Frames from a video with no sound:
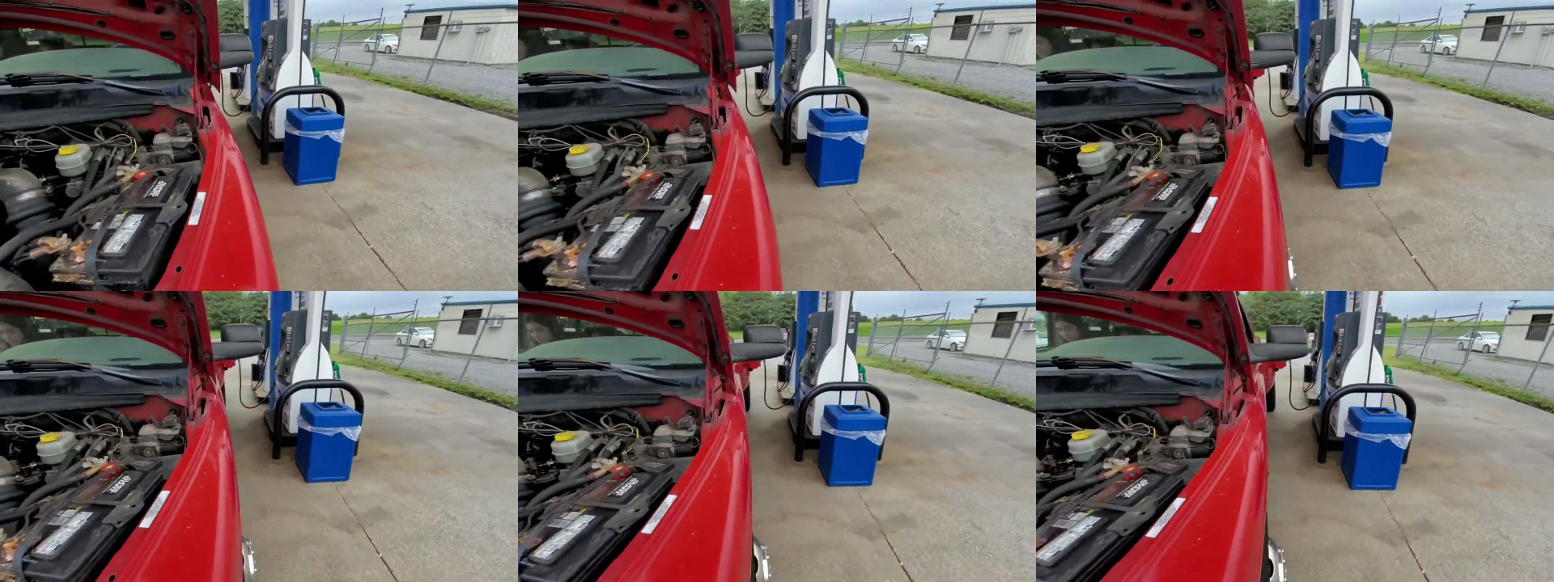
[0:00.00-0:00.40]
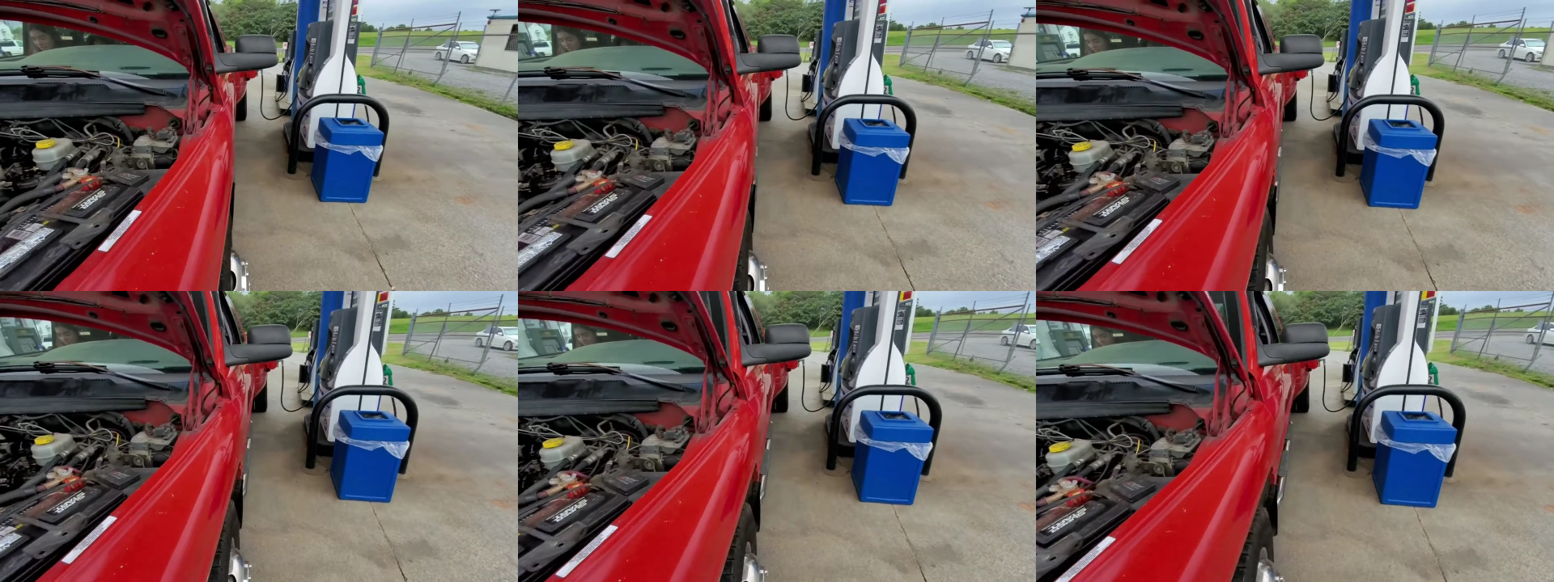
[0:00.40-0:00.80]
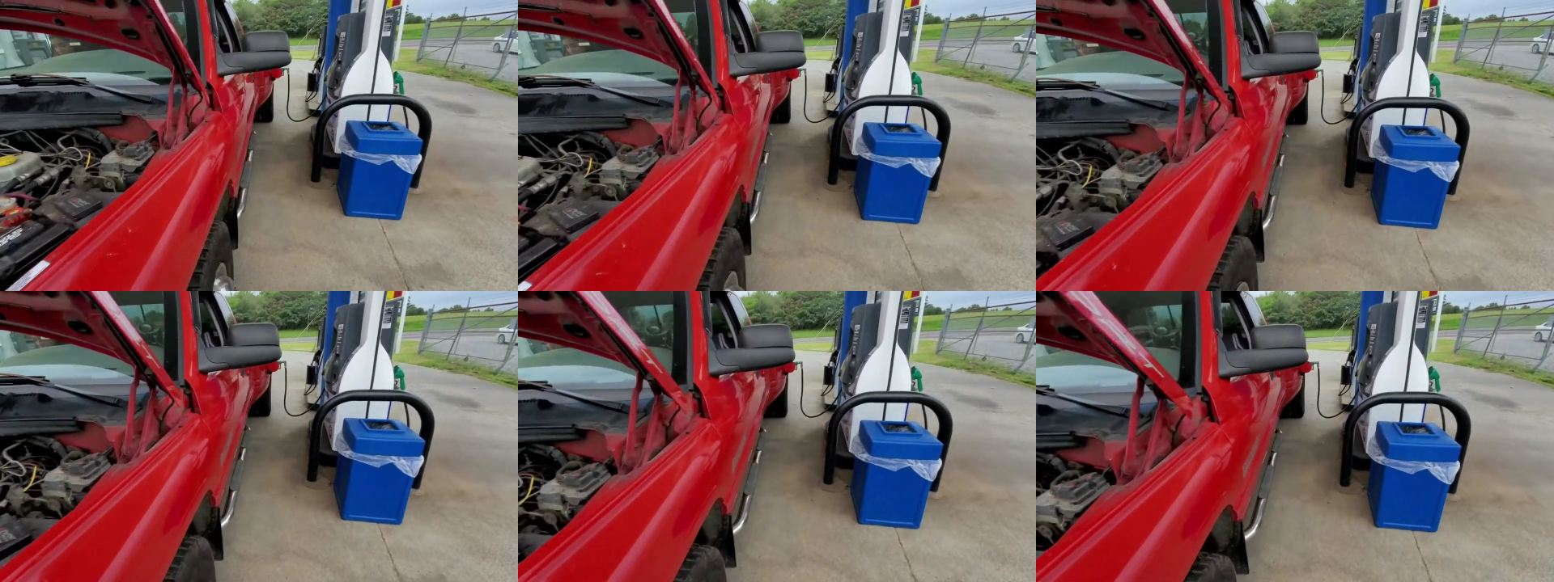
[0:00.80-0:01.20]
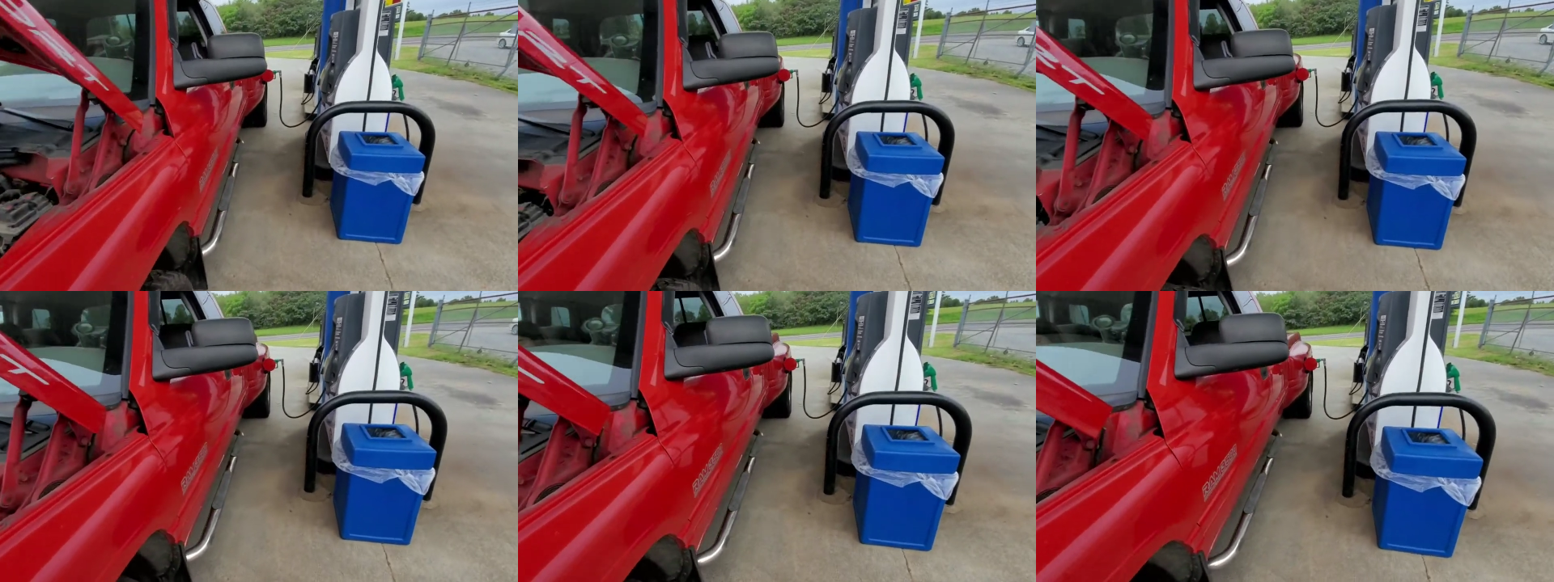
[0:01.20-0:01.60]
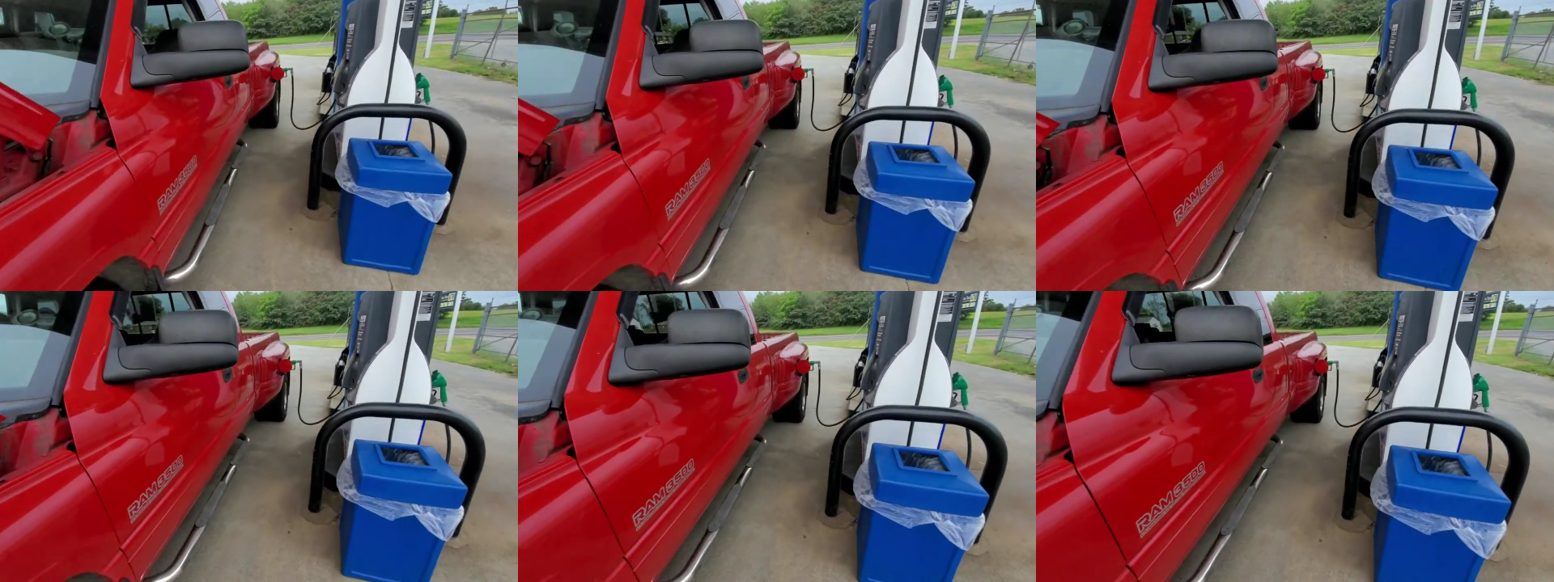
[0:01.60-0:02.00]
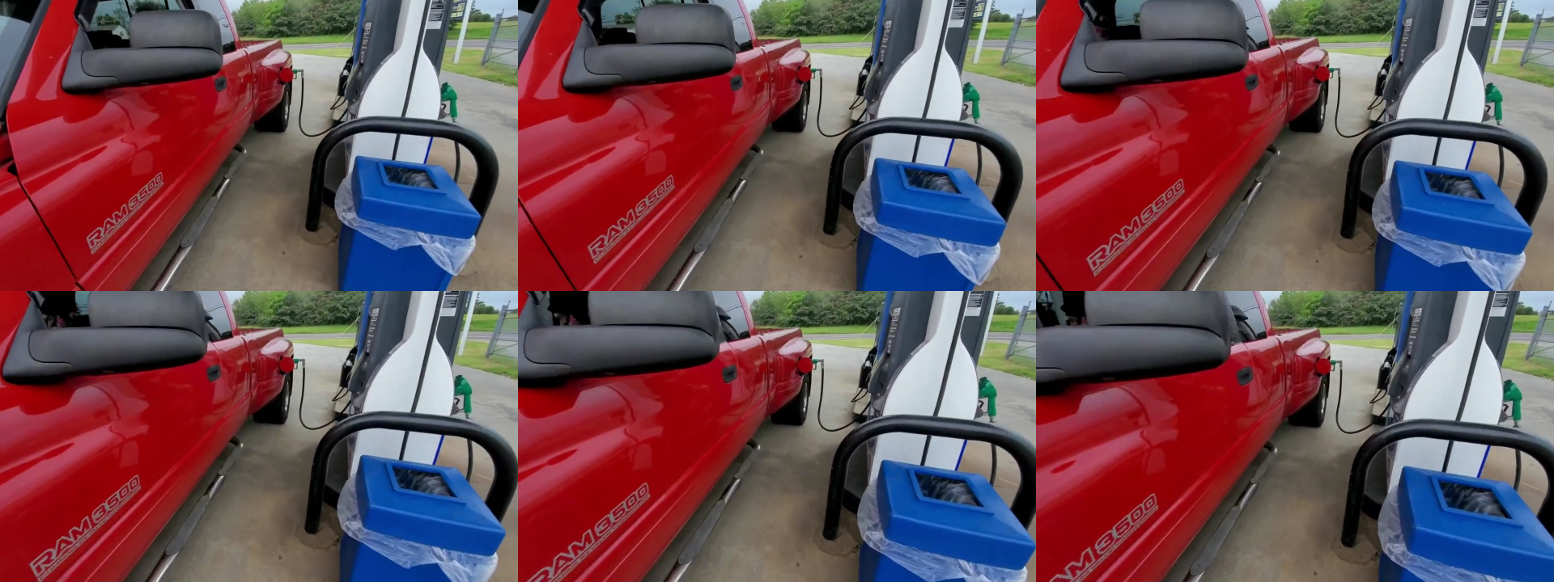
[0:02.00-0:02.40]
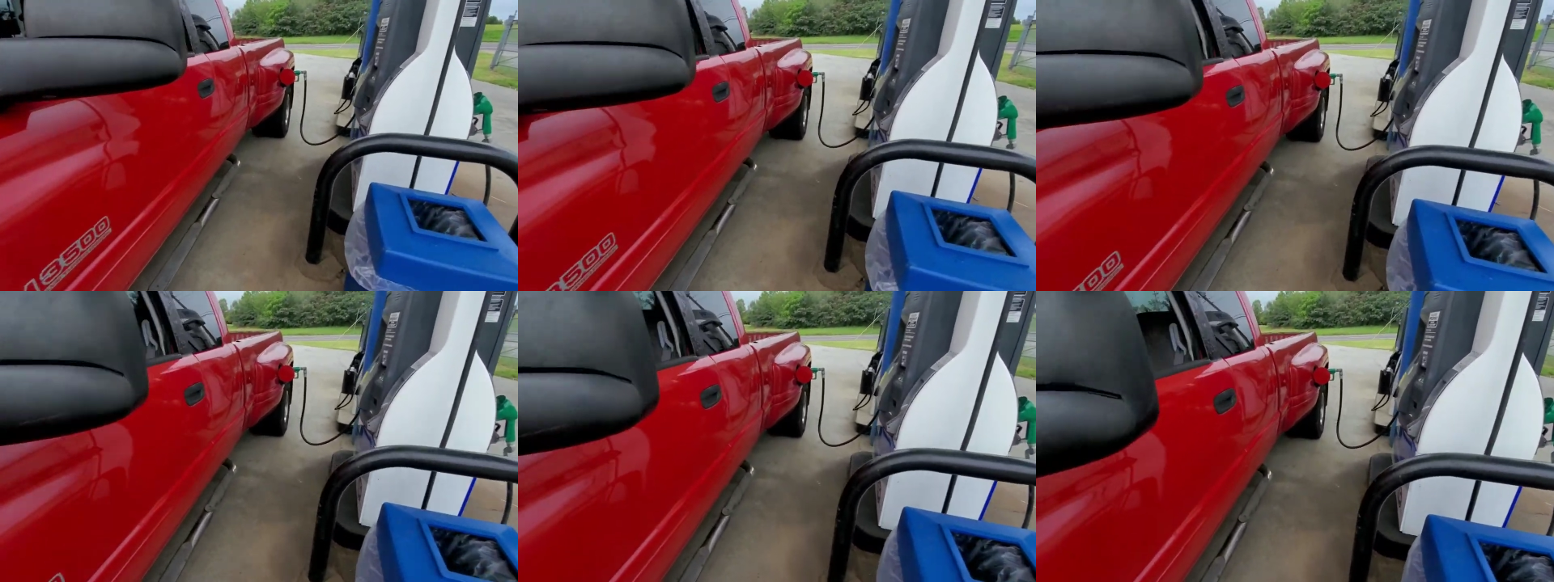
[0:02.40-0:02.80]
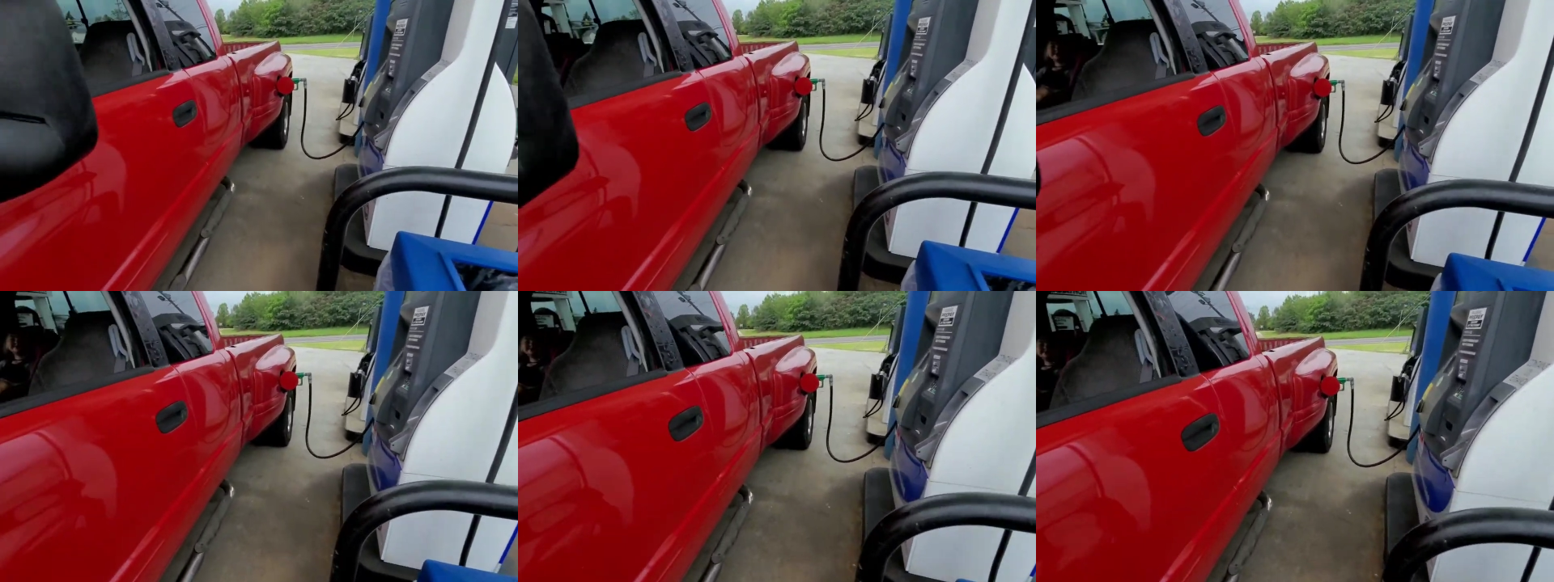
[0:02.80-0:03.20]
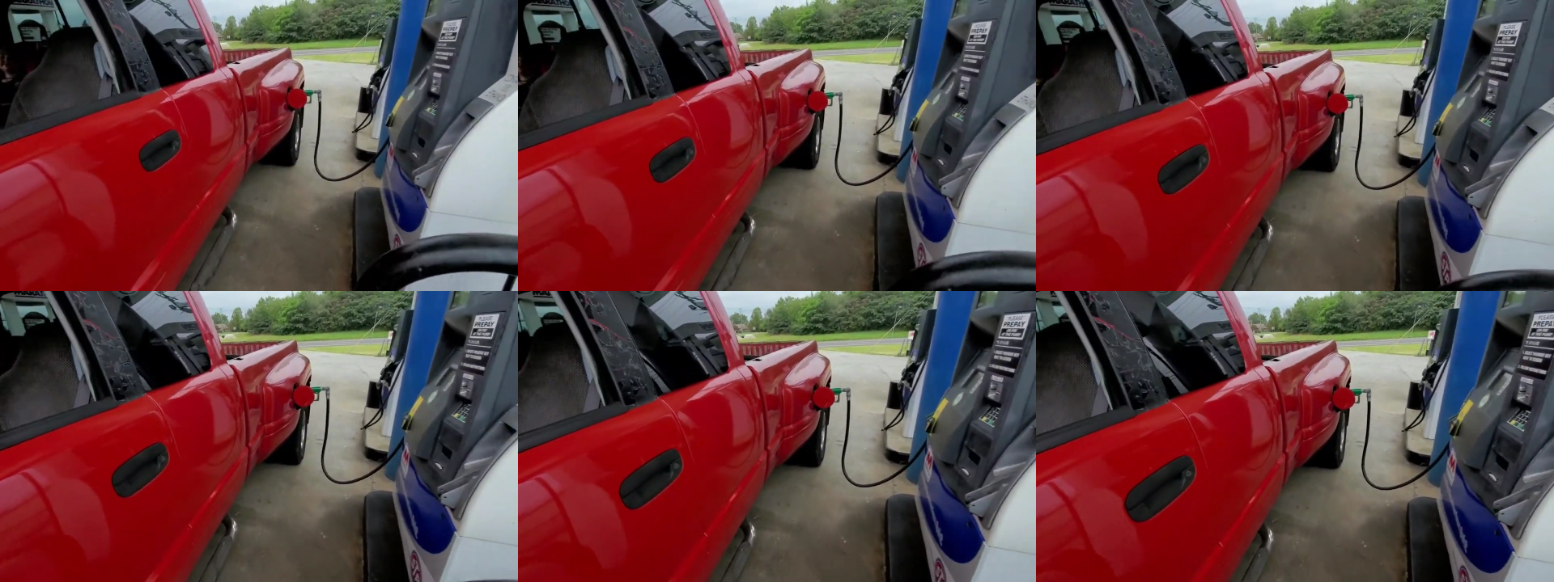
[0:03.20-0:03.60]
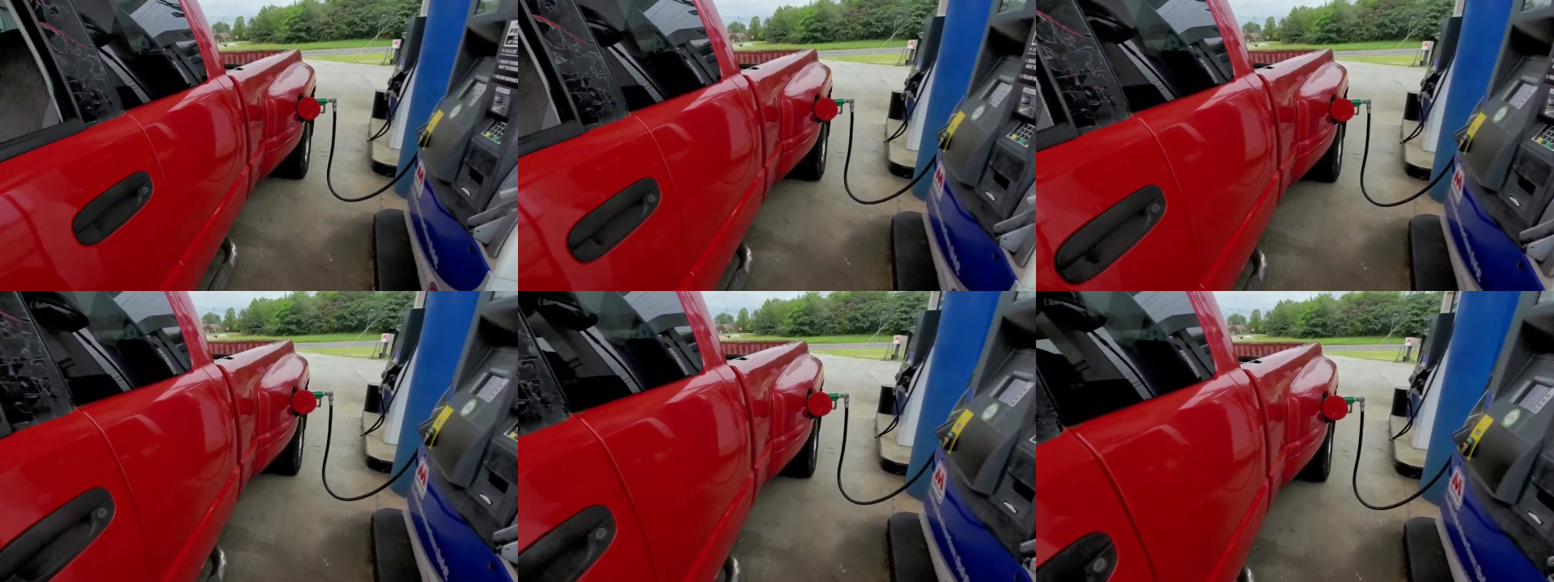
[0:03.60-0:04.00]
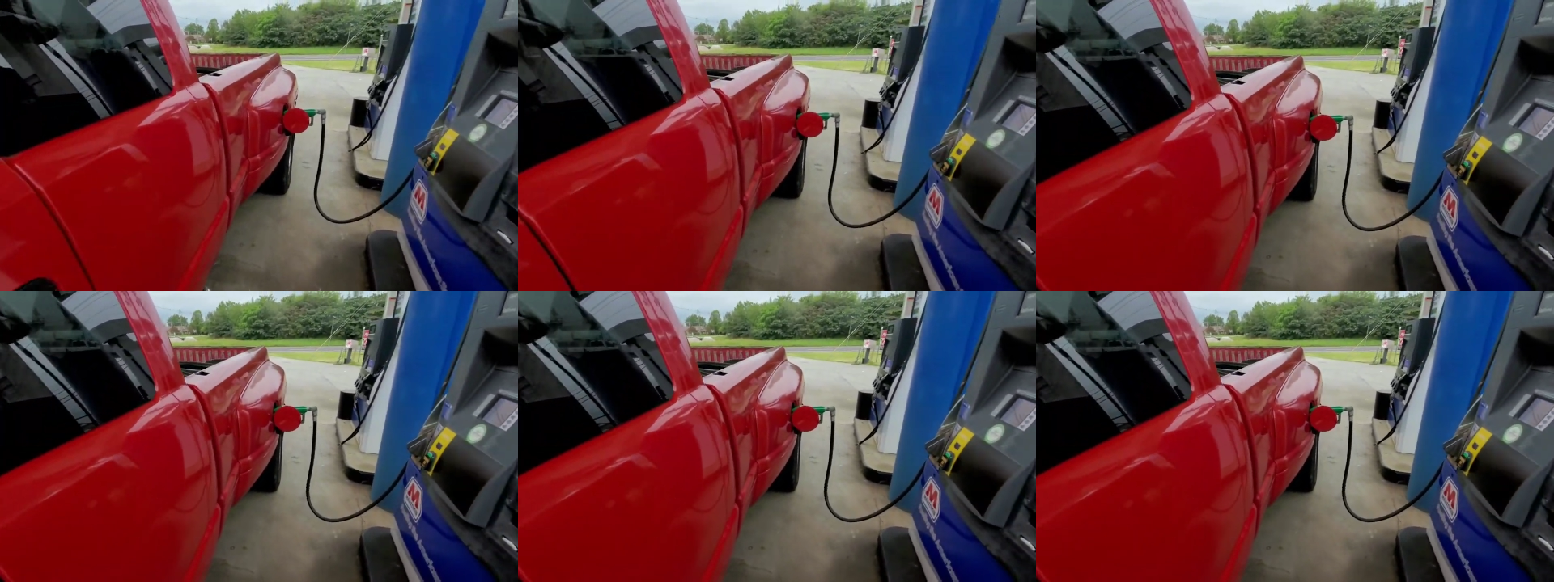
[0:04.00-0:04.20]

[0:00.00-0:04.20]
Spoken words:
Nobody's mouth can be seen.